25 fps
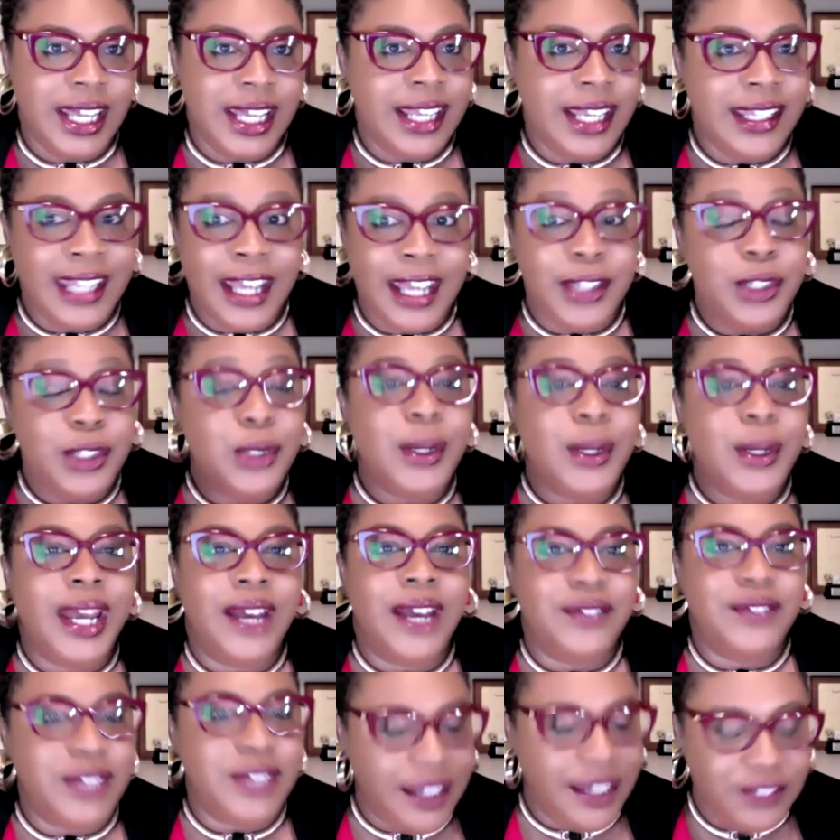Now you don't
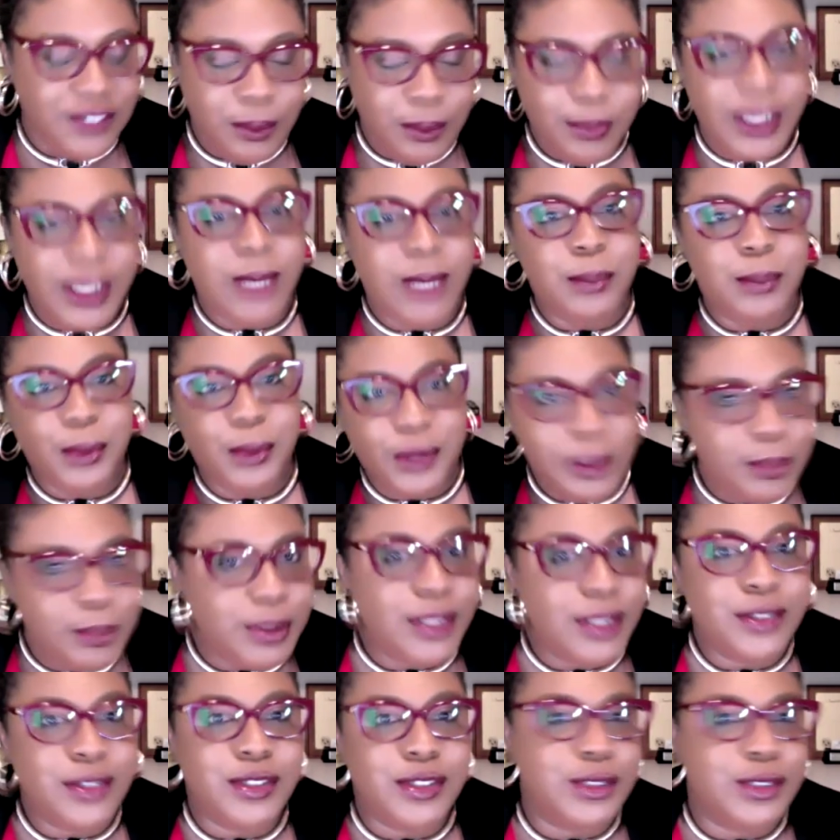have to have the paper and the
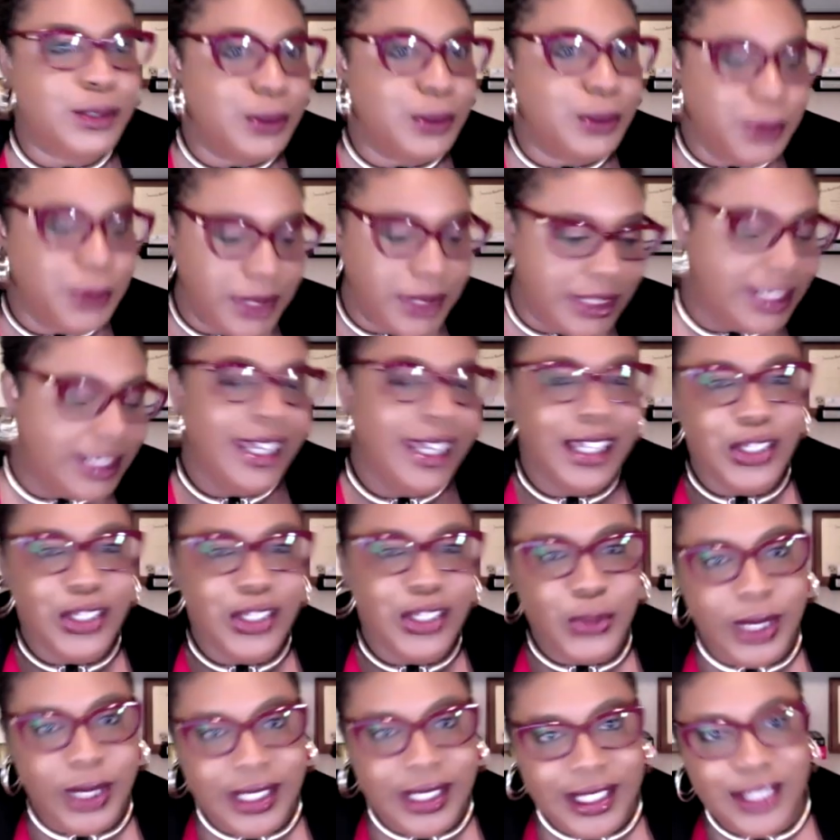pencil and
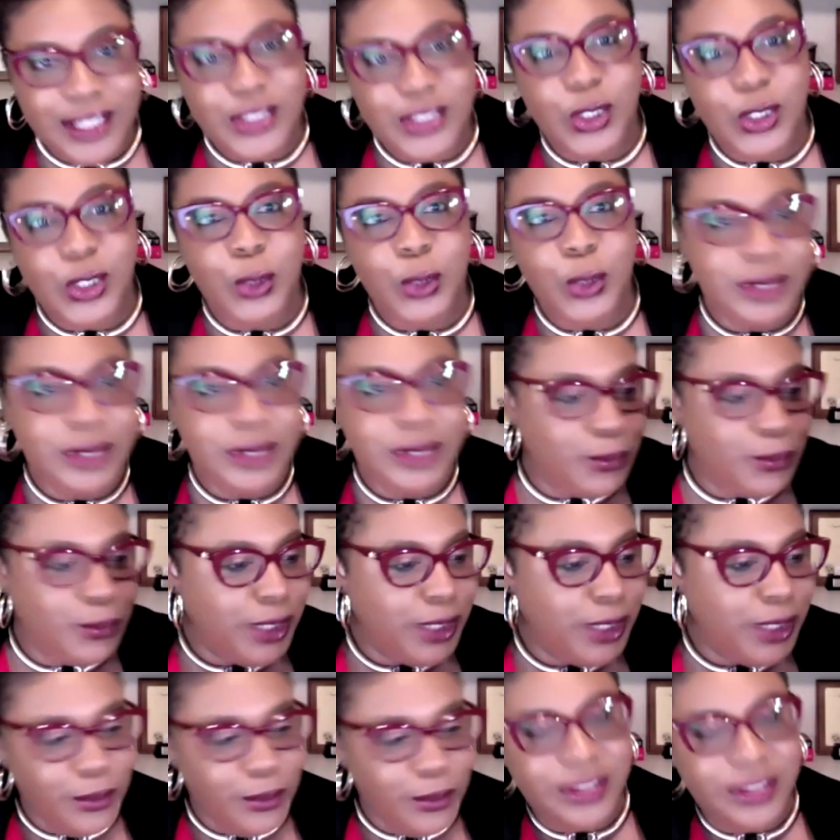try to interpret and
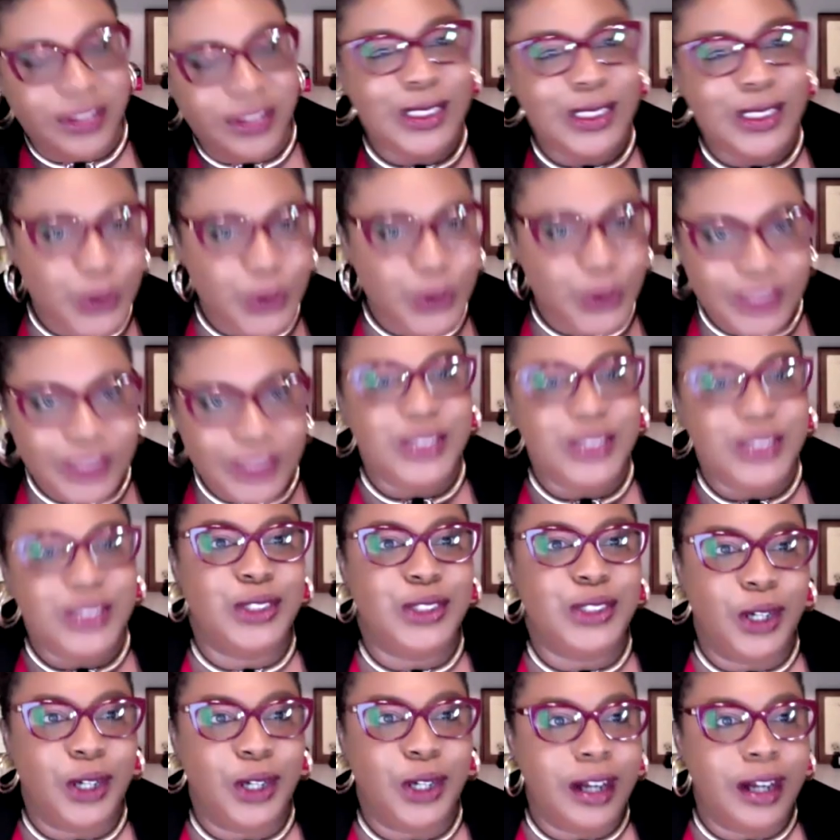read what the instructions
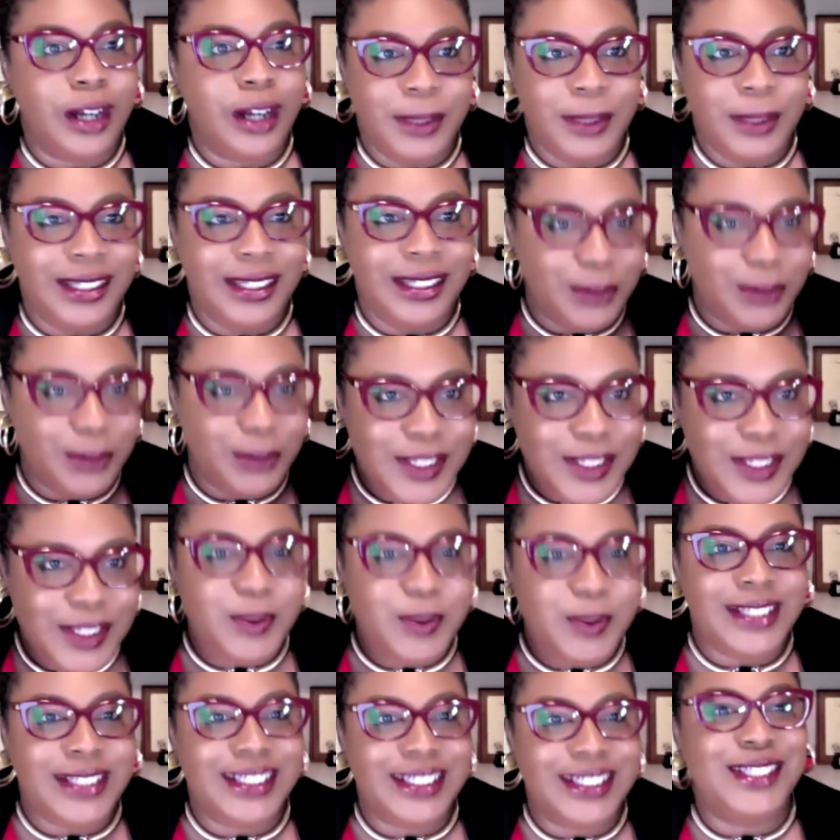are. I mean,
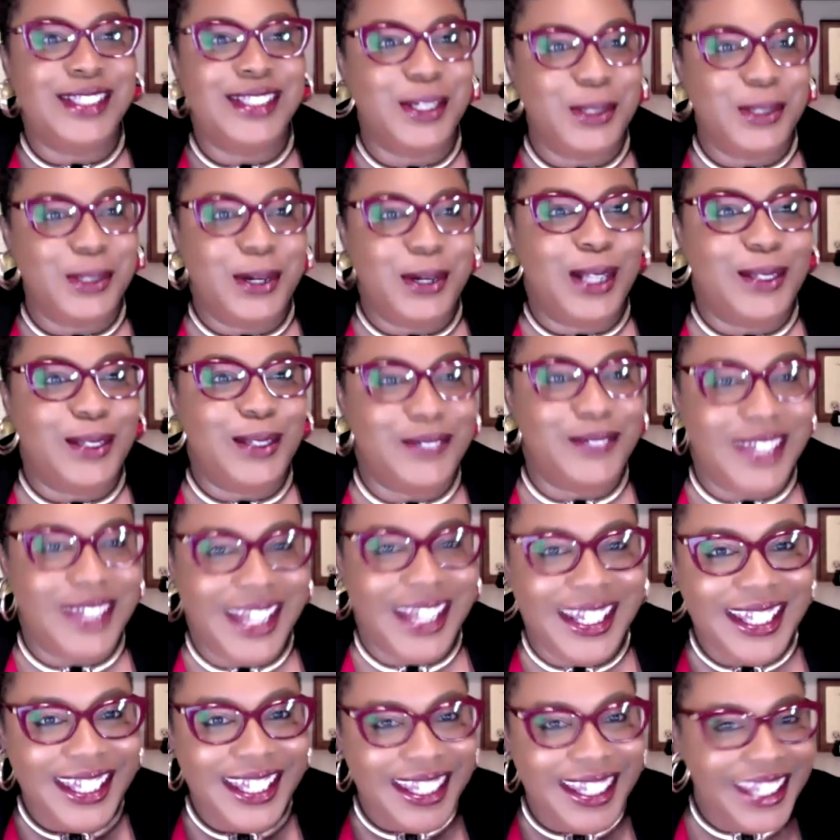GreenSpace can tell you all of
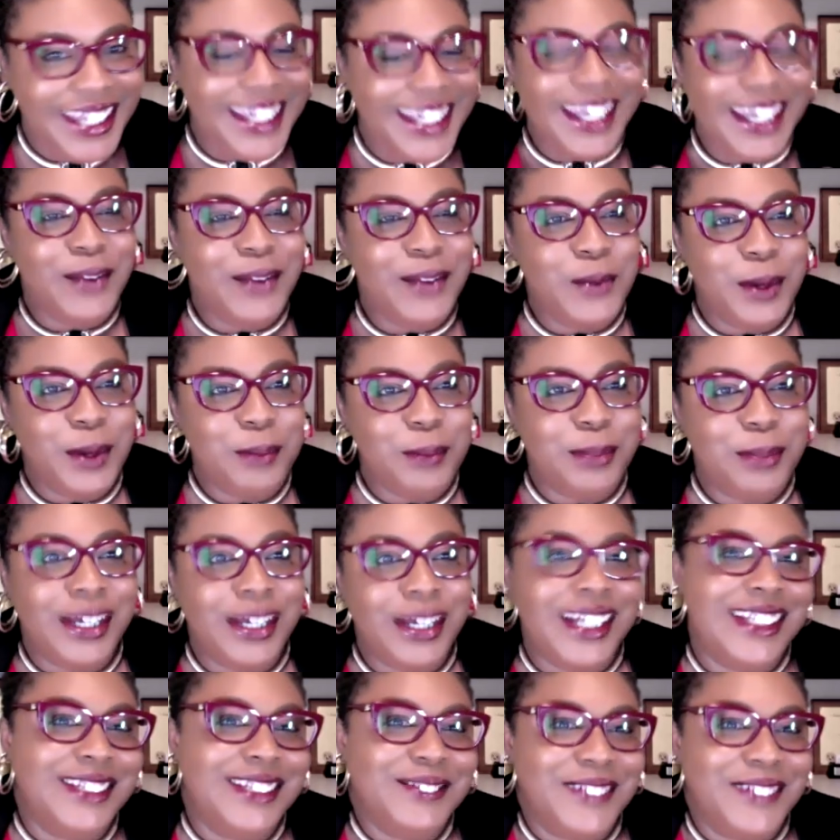that in one
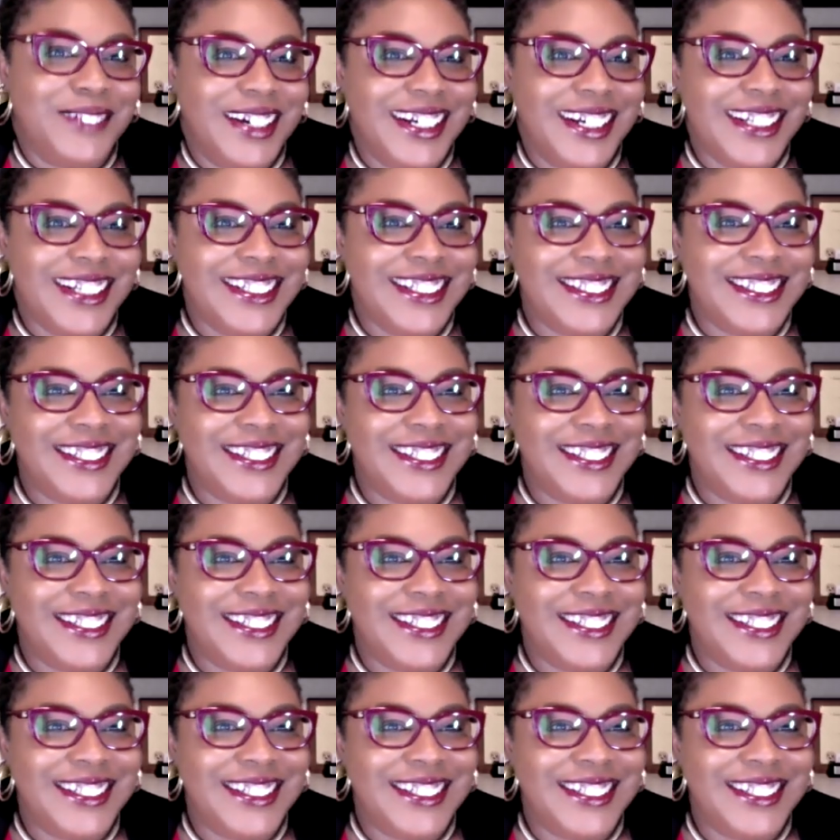button, right?